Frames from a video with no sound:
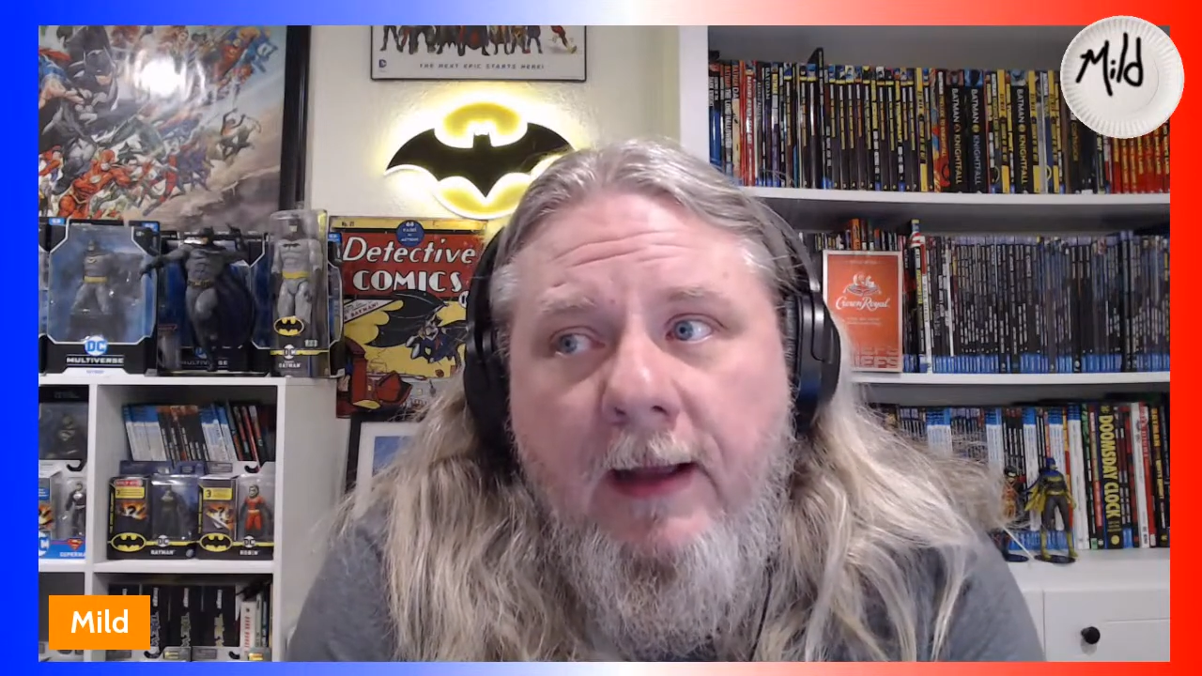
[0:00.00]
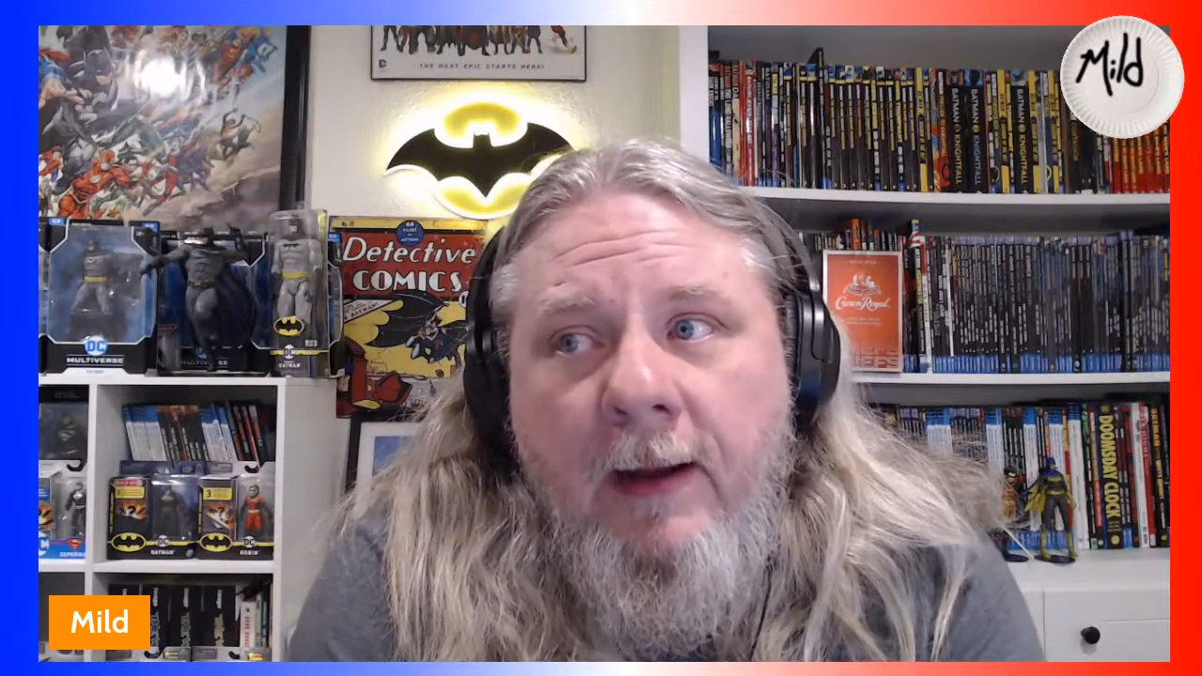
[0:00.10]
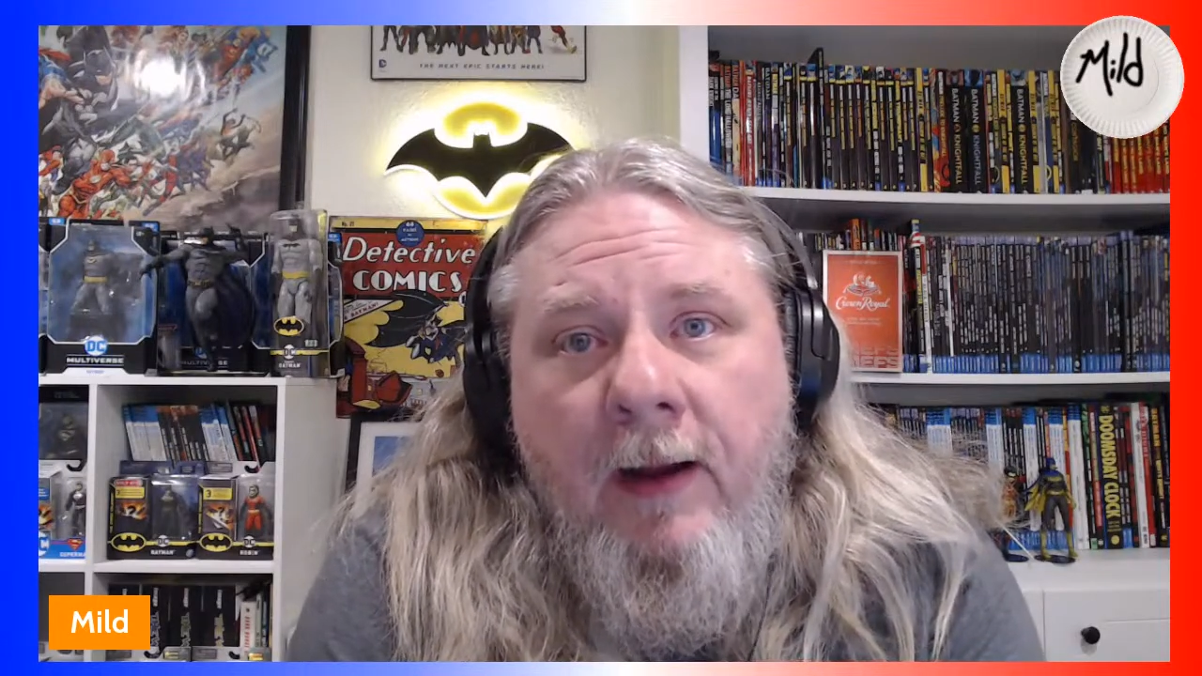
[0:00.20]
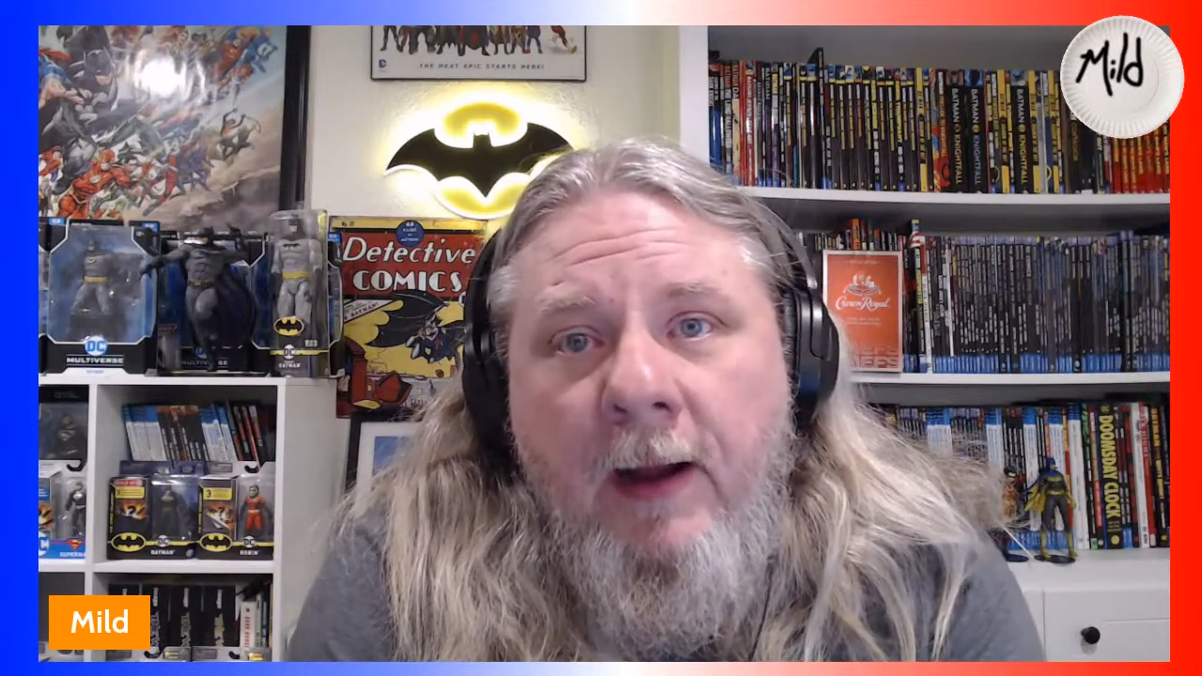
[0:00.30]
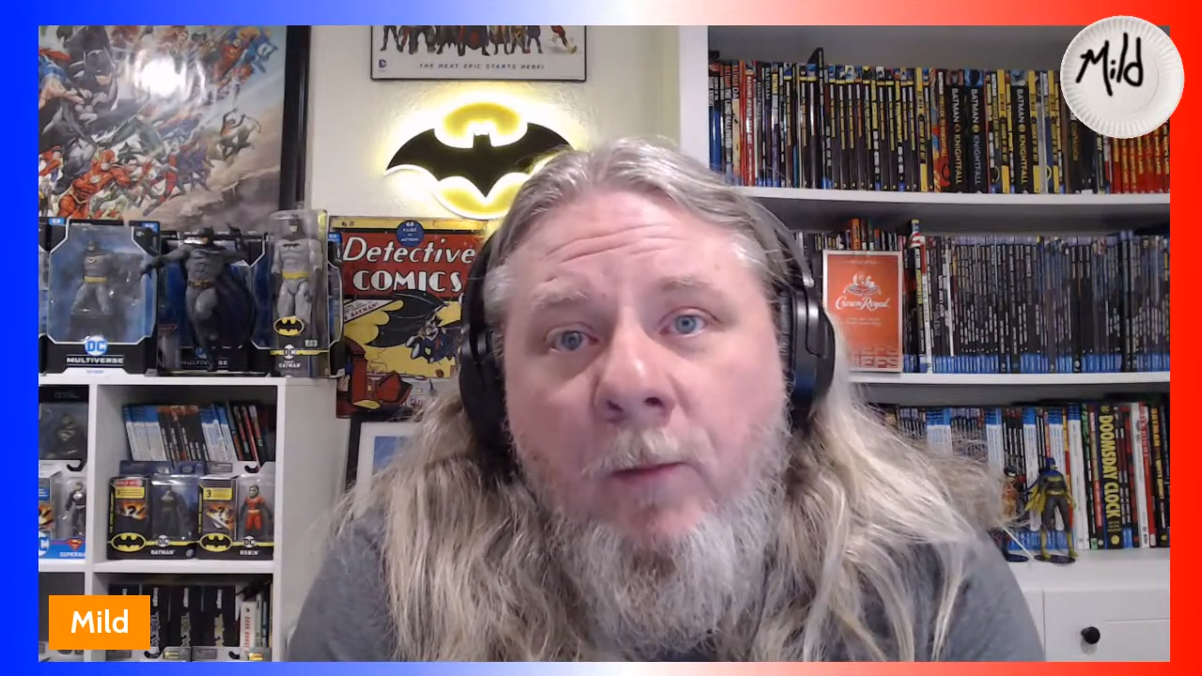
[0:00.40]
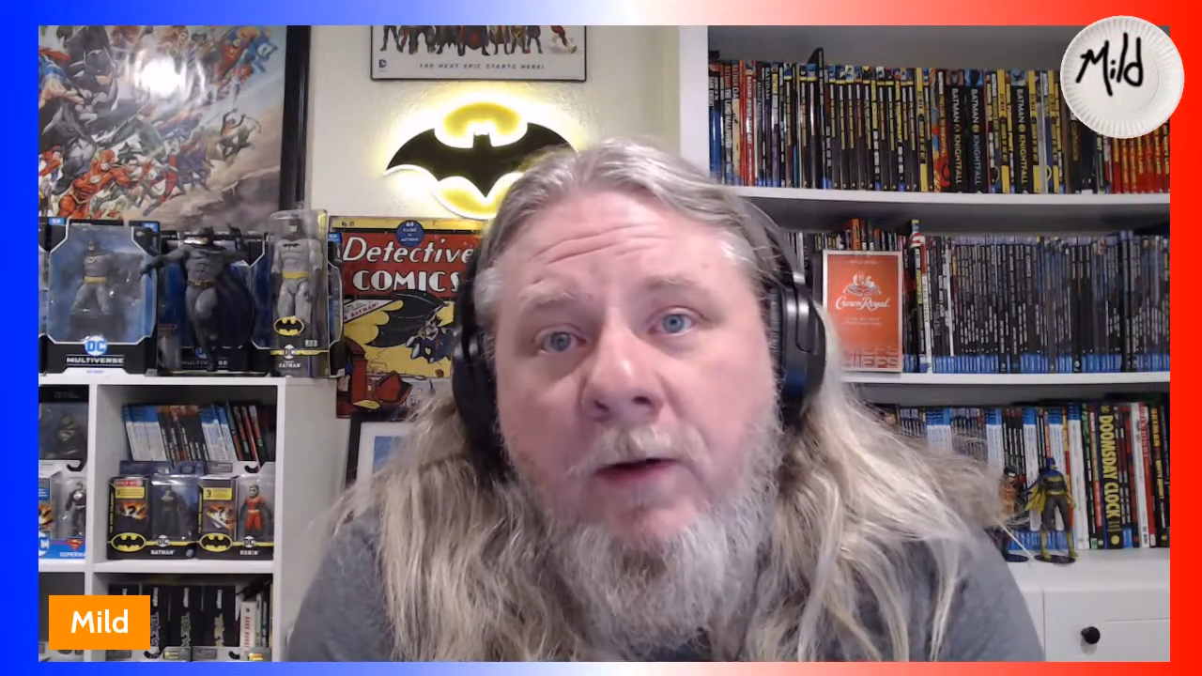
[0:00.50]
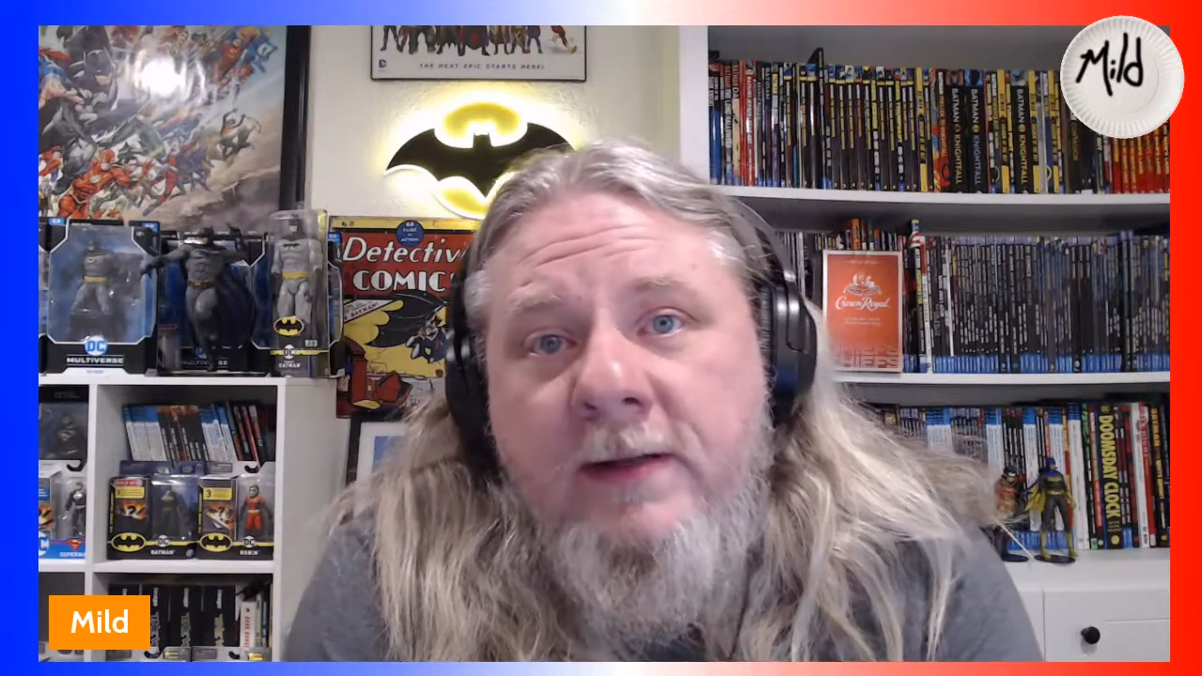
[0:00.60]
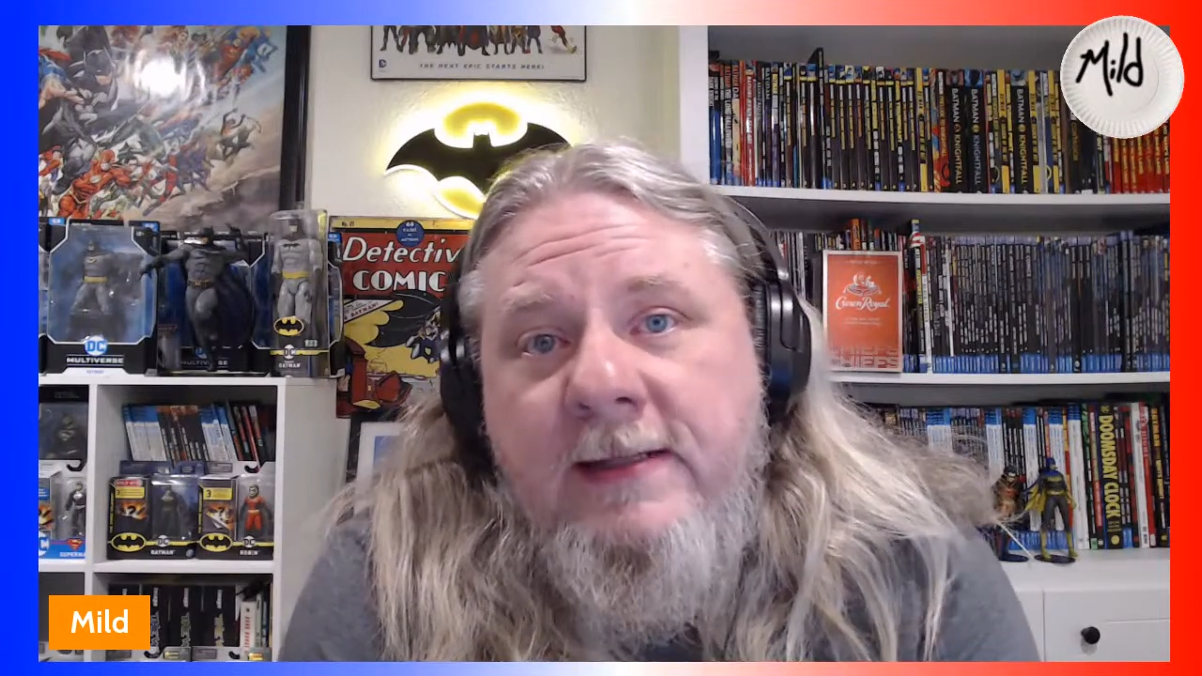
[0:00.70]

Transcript: I want to